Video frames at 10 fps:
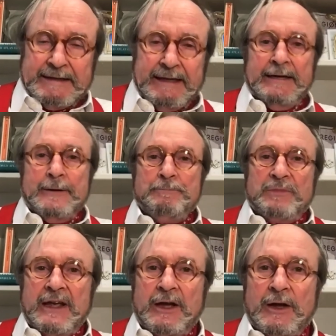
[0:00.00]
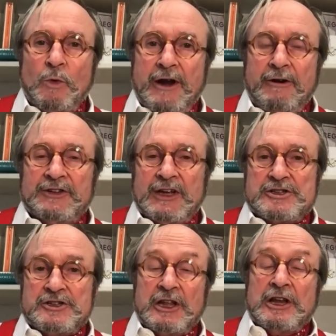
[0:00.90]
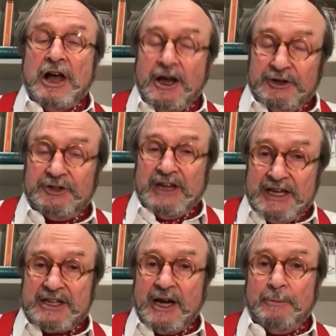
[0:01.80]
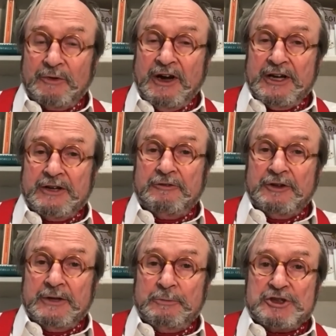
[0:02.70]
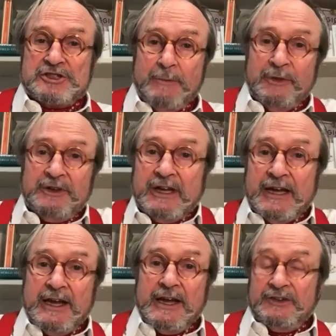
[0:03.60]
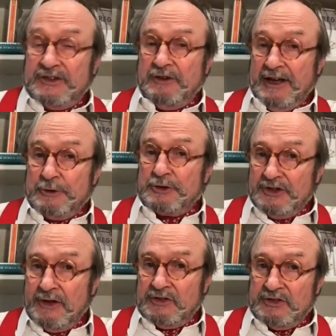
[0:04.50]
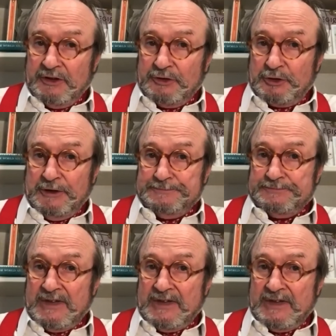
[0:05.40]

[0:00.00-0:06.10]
Um, uh, whereas actually the largest income provider for the British government is the financial services industry.